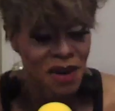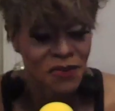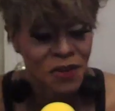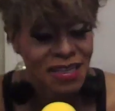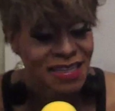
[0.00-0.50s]

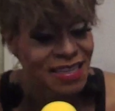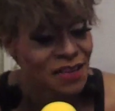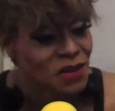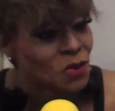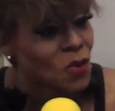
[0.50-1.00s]
My friend
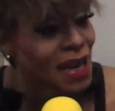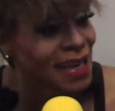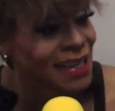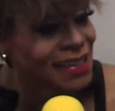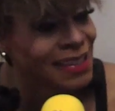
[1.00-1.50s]
Stephen
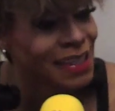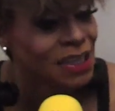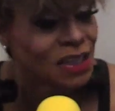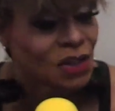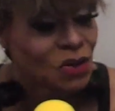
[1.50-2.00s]
Wayne did it.